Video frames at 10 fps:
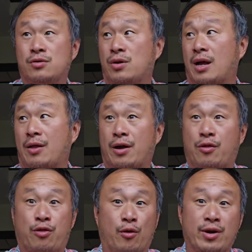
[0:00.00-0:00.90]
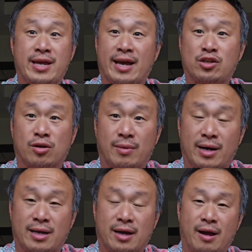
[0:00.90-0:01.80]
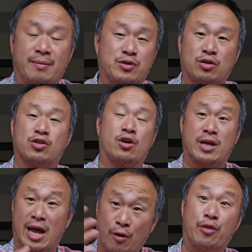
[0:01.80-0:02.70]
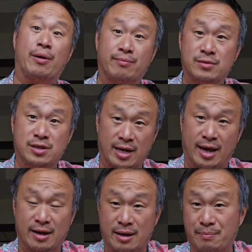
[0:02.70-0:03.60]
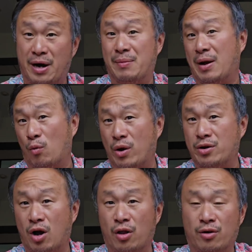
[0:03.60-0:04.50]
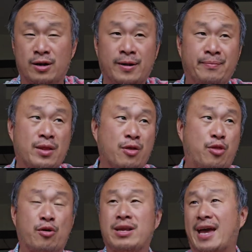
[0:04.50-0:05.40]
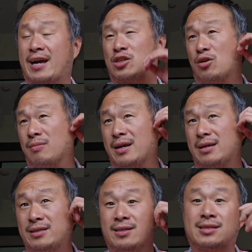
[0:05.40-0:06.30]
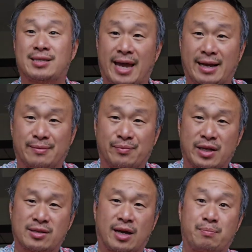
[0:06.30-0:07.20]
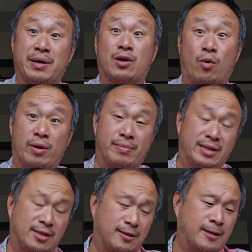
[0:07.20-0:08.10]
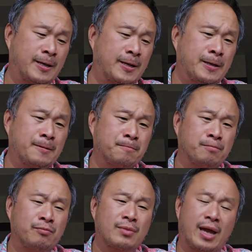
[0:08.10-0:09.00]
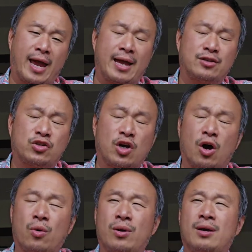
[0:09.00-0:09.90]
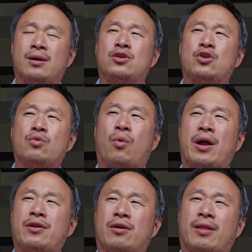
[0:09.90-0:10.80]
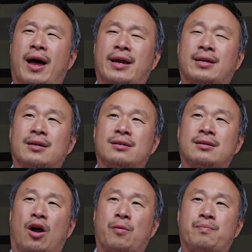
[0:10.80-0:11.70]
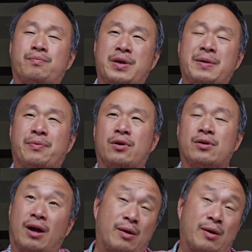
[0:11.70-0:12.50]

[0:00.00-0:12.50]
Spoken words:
you would have got like 30 extra money. I am so sorry, held them today and bought them at $1. 30x your money. It's insane. It's like Bitcoin basically. And so you wonder like, are people, you